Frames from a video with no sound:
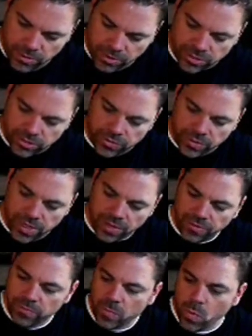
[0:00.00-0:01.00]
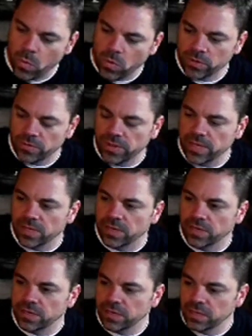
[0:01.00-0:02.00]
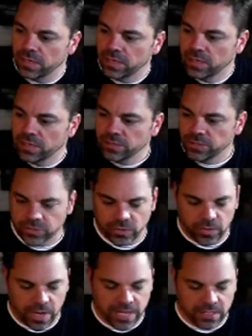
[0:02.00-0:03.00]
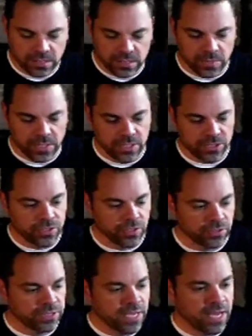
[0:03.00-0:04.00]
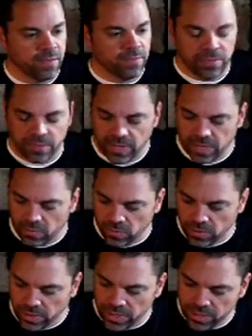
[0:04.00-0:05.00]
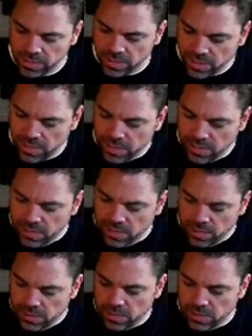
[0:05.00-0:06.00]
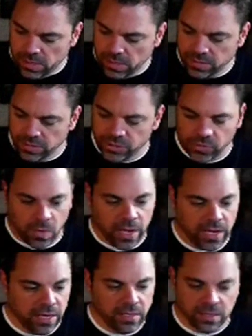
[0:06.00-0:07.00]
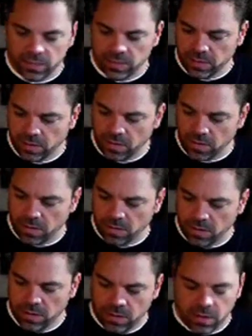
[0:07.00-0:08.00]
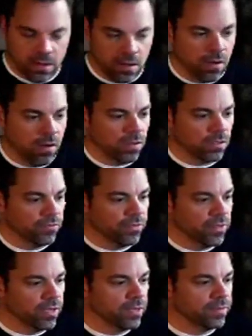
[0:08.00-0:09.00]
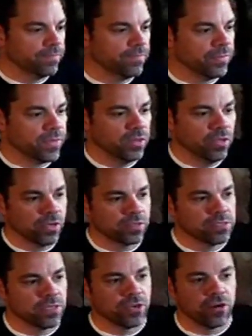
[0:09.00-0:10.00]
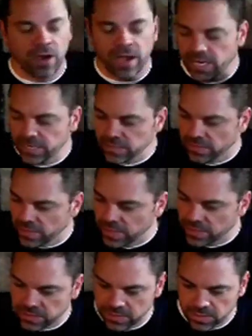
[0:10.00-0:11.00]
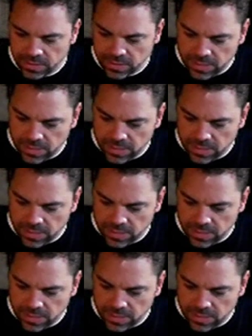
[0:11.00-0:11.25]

We're just doing nothing more than just creating some additional depth and really accentuating all of the nooks and crannies of this.